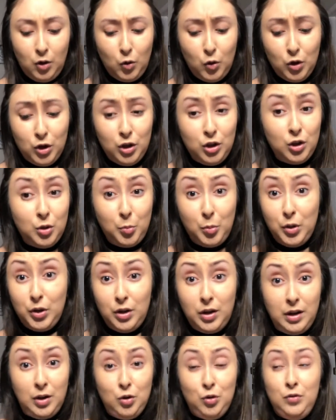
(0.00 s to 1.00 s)
or you could put
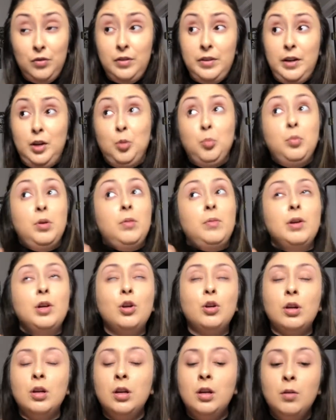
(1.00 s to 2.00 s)
it over like a BB
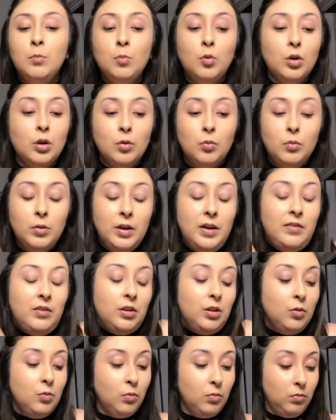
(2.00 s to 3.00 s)
cream or whatever
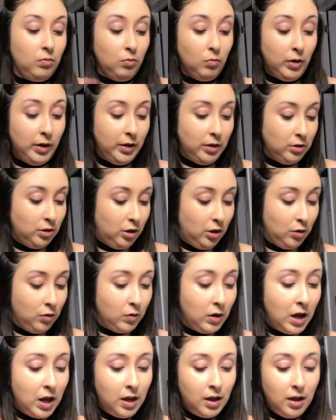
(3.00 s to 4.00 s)
you want to
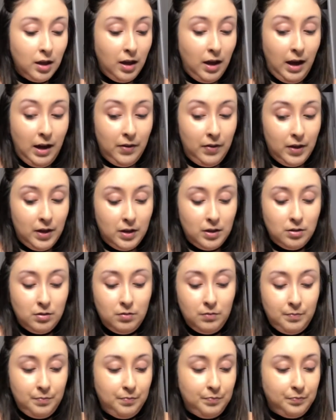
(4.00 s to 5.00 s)
do, and
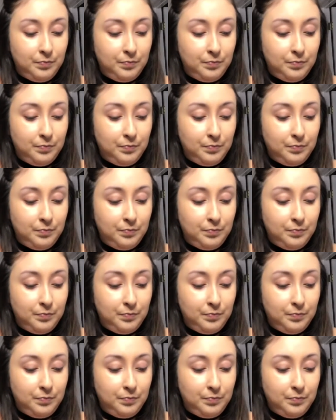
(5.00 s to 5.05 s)
then